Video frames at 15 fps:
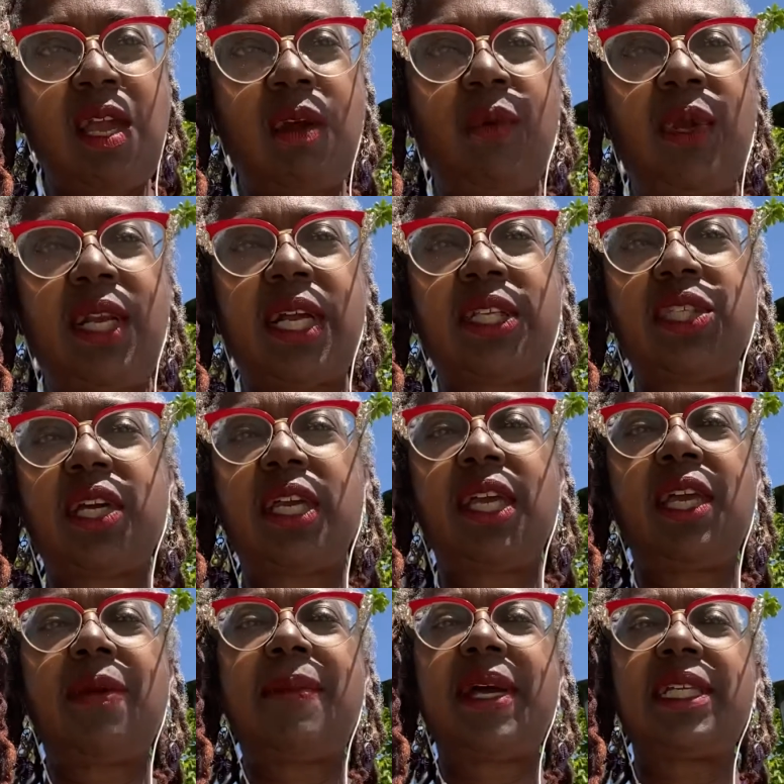We're not
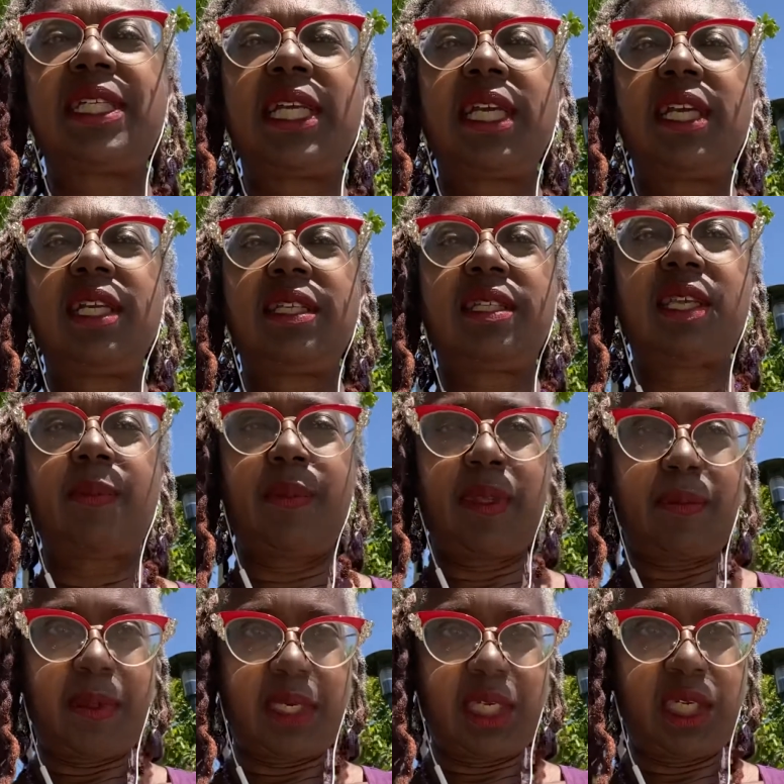talking about taking a
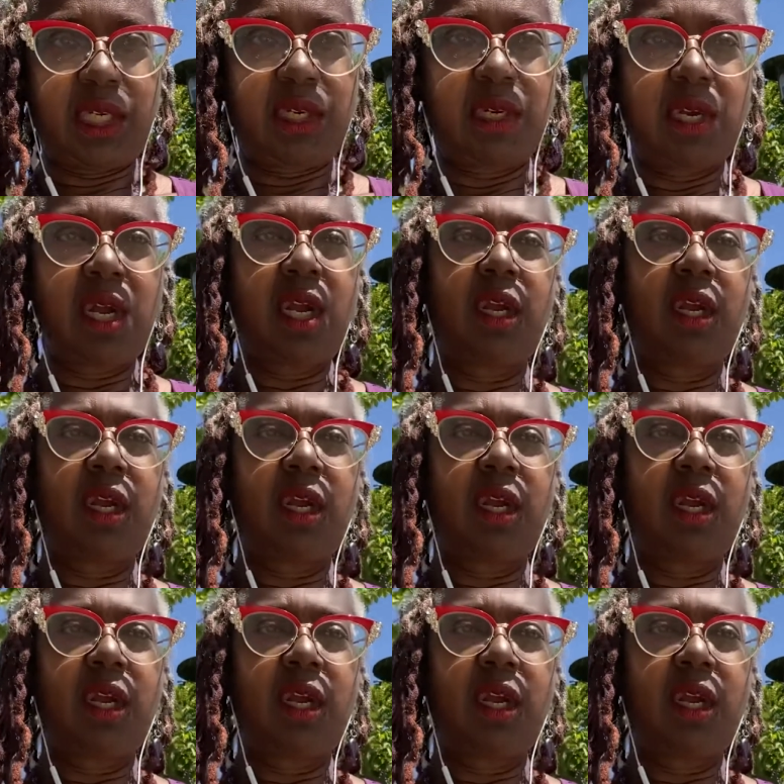supplement here.